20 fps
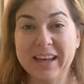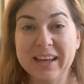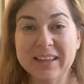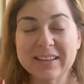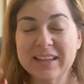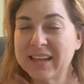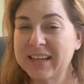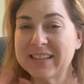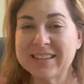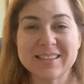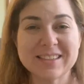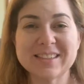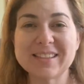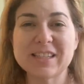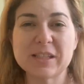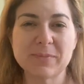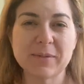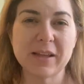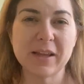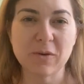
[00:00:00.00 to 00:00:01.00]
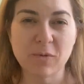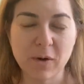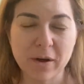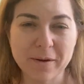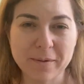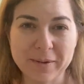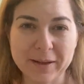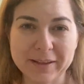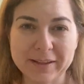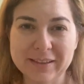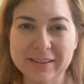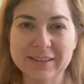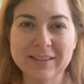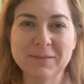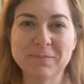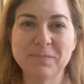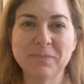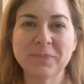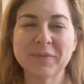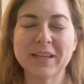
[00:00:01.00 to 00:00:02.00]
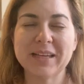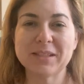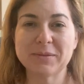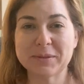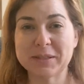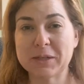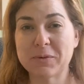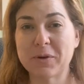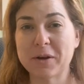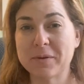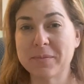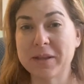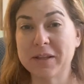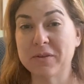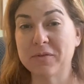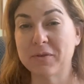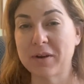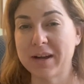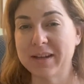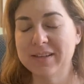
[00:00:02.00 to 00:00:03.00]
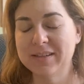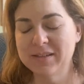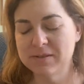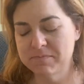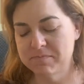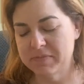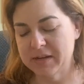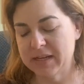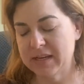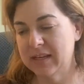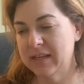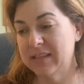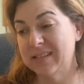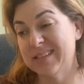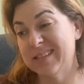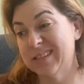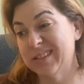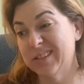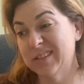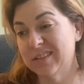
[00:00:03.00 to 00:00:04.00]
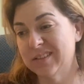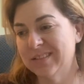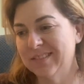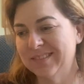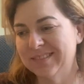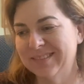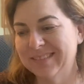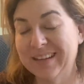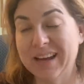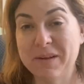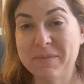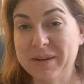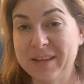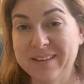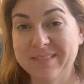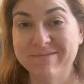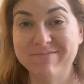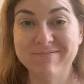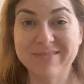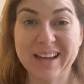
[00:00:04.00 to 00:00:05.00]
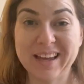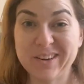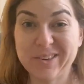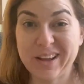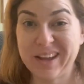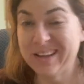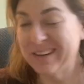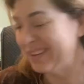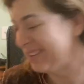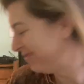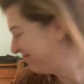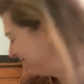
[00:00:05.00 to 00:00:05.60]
like, it doesn't smell like watermelon. It smells like watermelon rind, but it's still, I mean, I don't hate it.